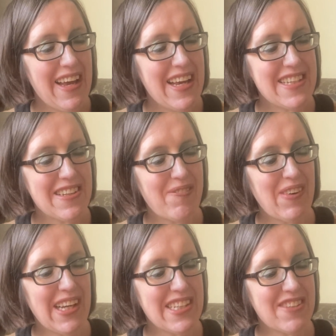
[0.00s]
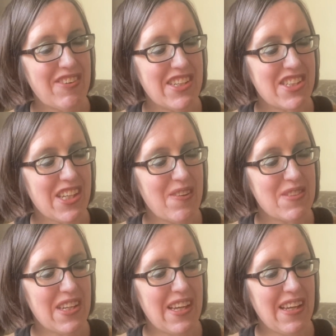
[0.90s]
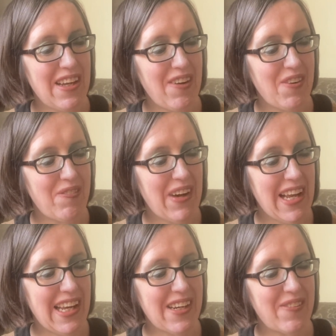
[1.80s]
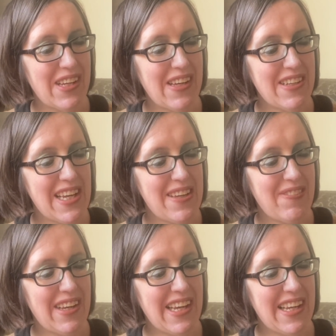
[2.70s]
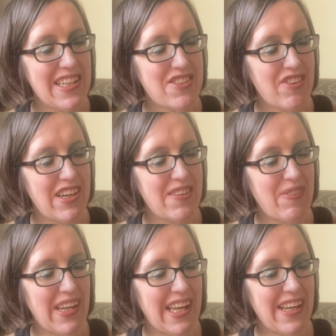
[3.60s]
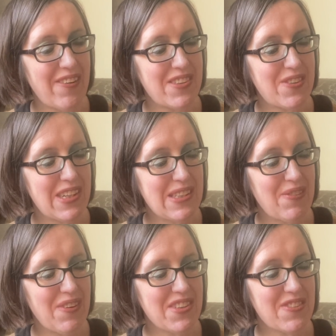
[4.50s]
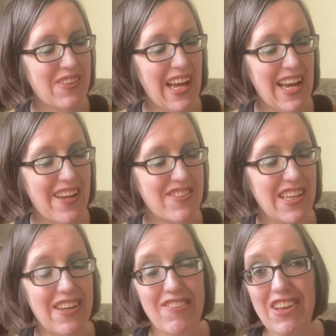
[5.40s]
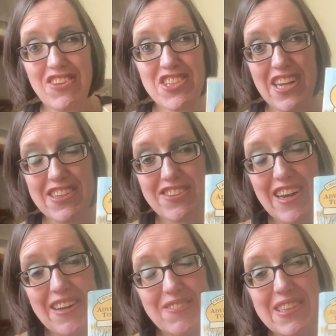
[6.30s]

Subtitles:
His biggest adventure comes on a panic when he and his friend Becky go to explore some caves and are lost underground.